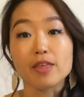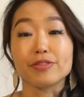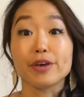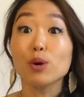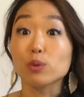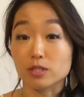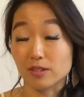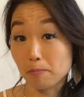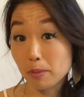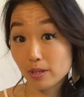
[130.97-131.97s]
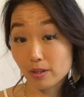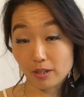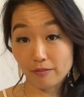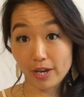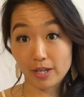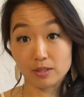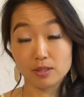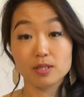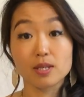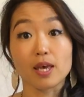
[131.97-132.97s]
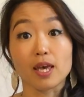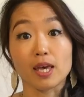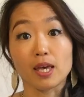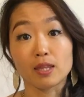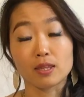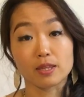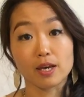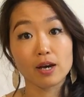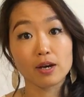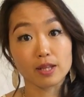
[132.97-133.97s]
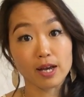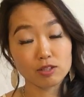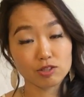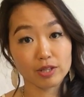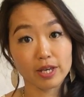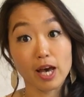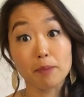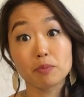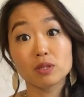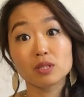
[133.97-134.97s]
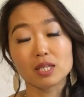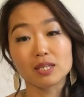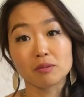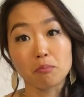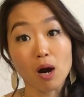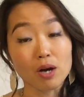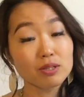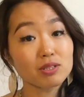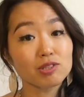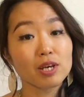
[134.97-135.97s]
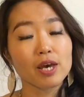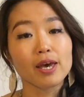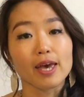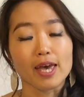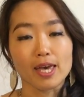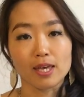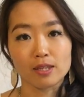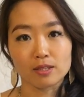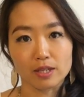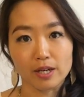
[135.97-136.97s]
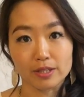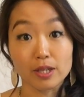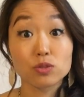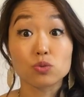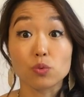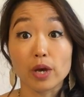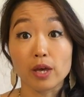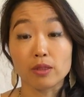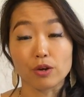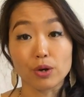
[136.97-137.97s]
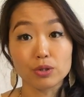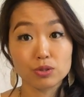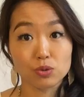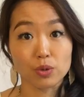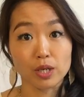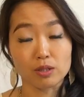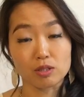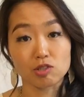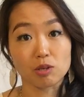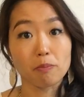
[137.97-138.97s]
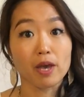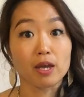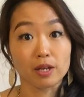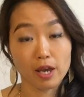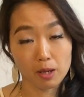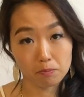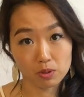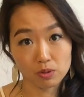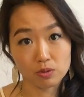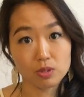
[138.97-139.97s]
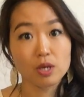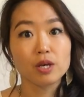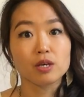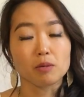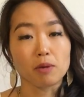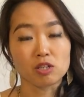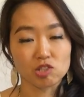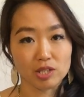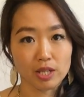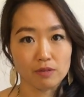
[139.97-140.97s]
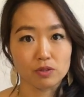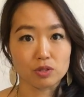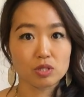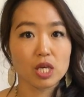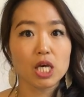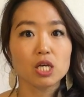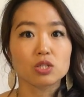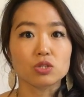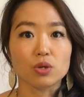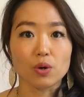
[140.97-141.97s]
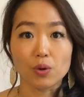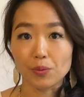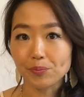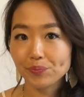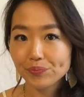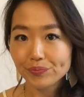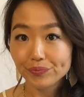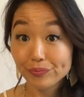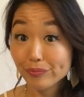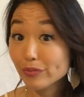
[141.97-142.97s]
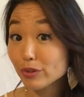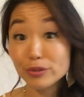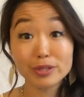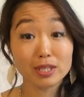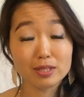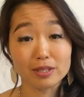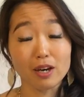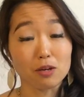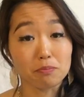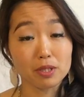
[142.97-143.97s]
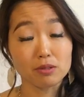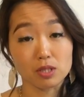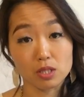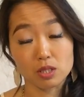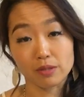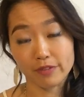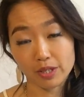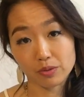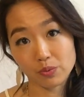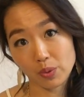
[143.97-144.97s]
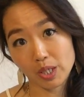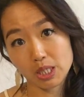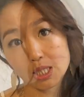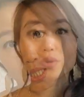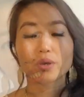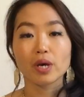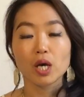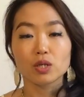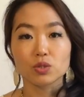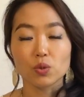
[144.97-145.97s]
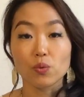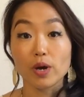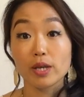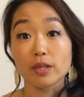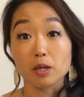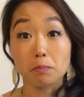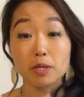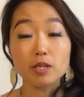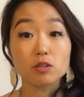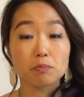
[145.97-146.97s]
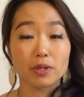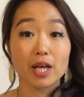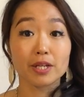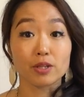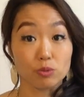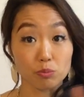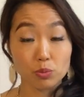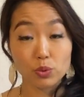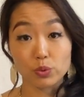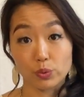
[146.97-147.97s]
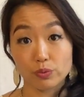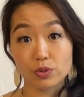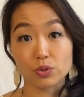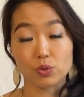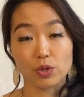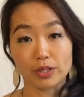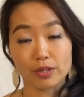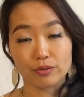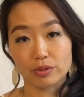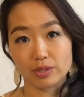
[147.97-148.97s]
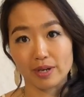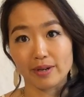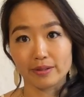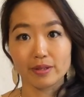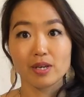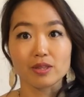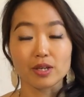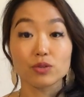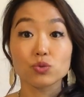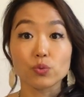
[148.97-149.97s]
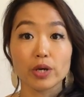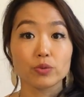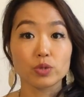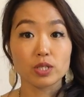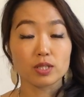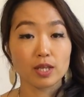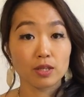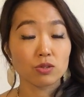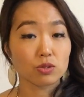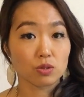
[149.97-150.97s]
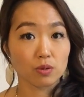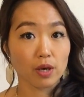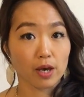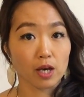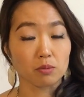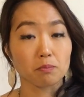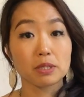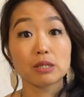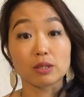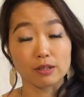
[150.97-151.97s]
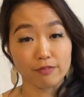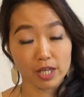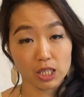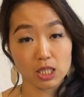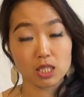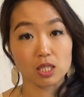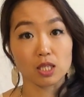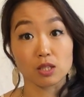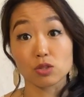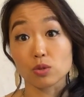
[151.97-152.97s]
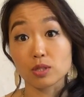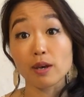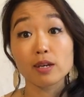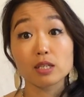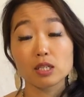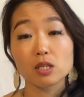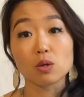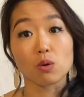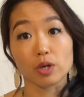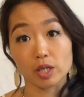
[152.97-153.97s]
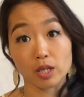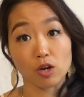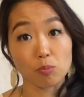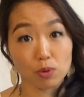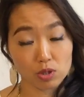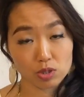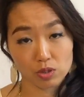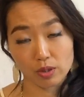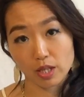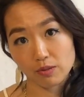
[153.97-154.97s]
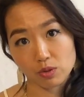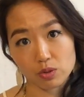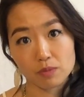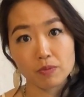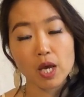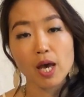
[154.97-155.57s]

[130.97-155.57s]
That was a big event, and that actually happened in March, and that's when earthquake in Japan happened, March 11th. So you can see how big this event was. So when a big planet moves to another sign, that's when we tend to have big events in society or in our personal levels.